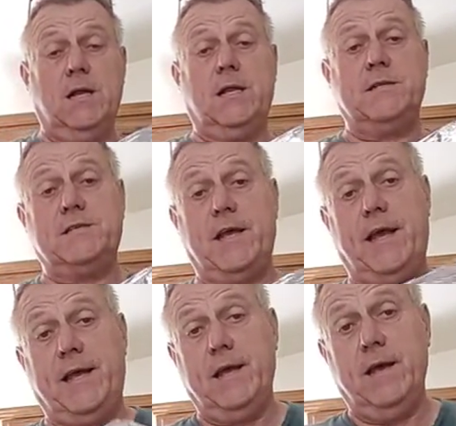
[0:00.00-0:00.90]
let's
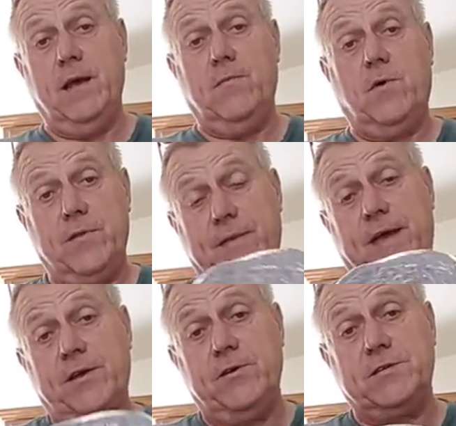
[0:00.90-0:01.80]
say, well, they
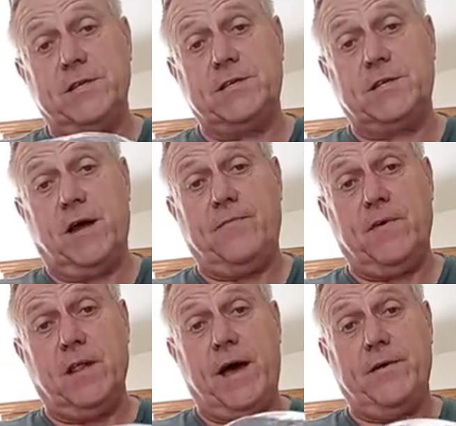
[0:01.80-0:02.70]
use this stuff a
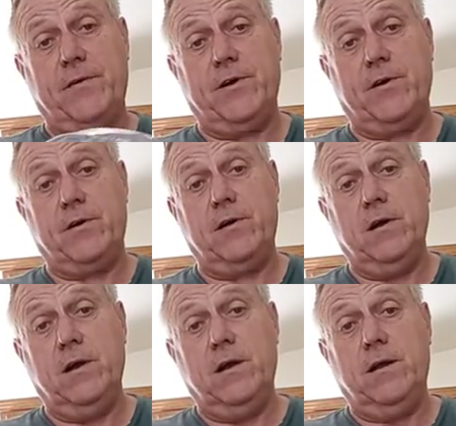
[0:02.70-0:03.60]
lot on your
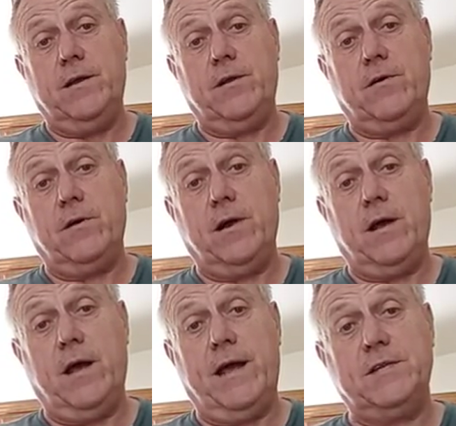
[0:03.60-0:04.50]

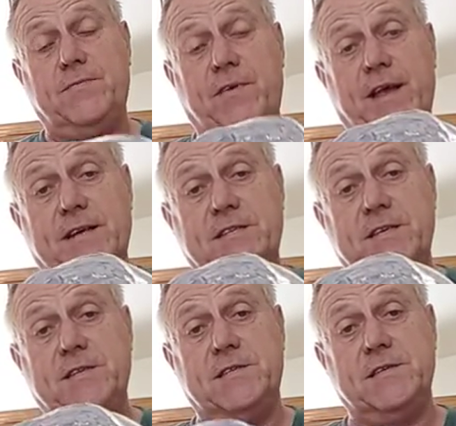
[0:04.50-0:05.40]

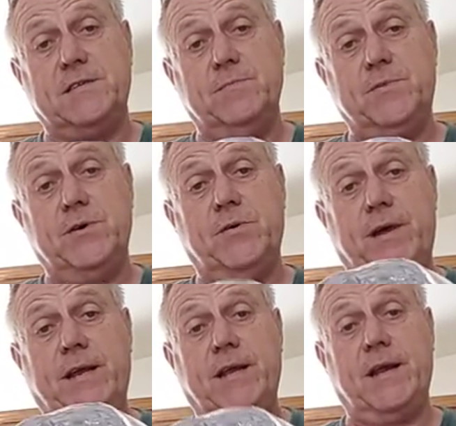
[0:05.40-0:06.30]
HVAC system too,
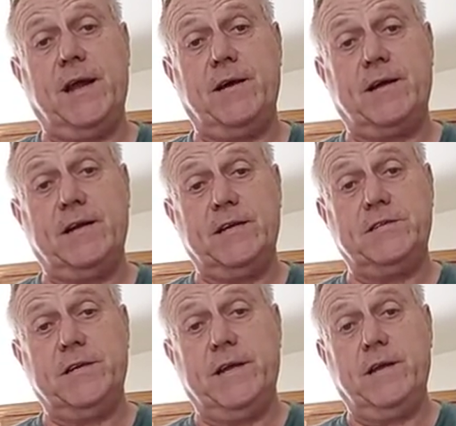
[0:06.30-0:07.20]
heating and air
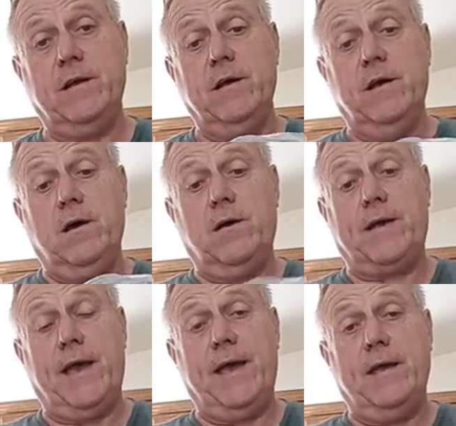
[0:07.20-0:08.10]
conditioning.
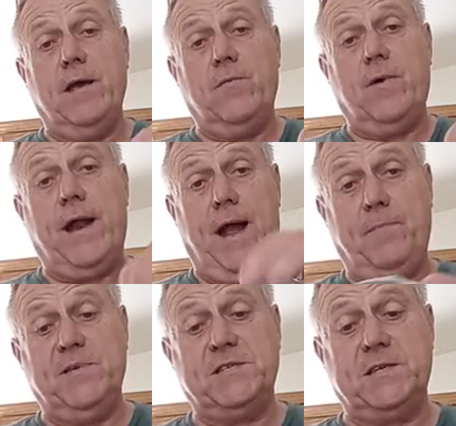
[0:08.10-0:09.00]
Okay, what
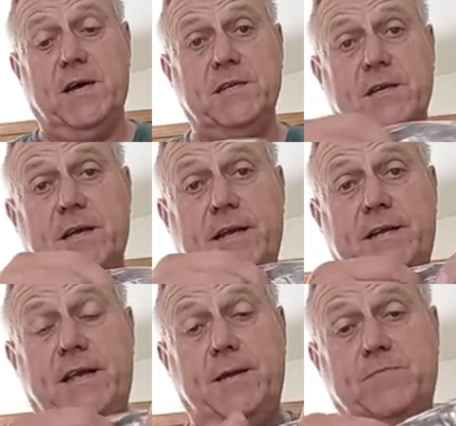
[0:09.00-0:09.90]
happens
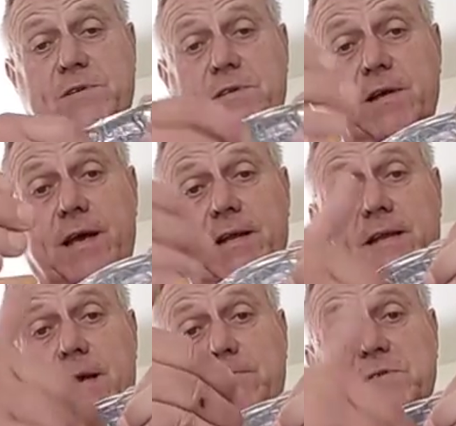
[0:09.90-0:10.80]
it
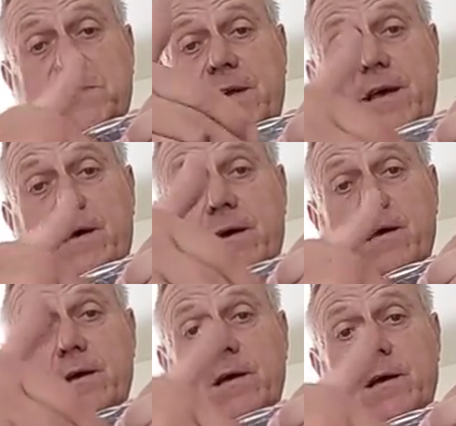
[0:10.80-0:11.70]
keeps the
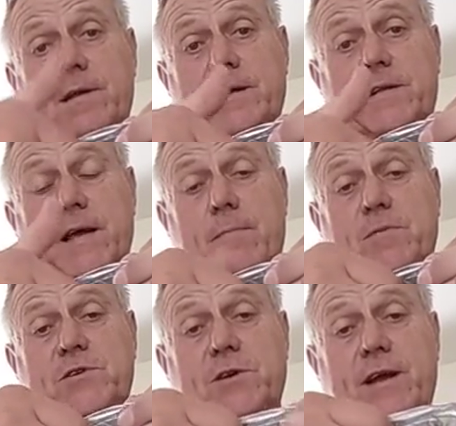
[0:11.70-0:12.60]

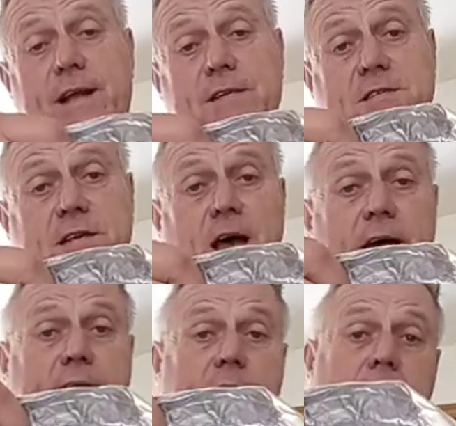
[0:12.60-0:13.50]
temperature
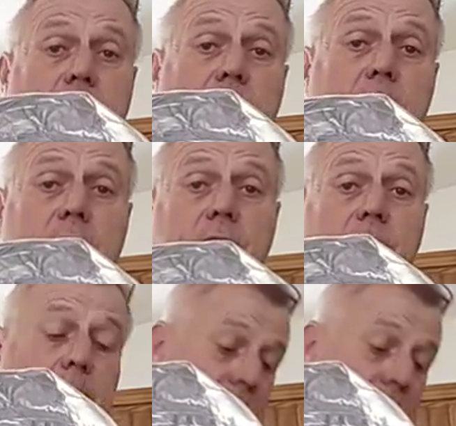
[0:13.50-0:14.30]
inside from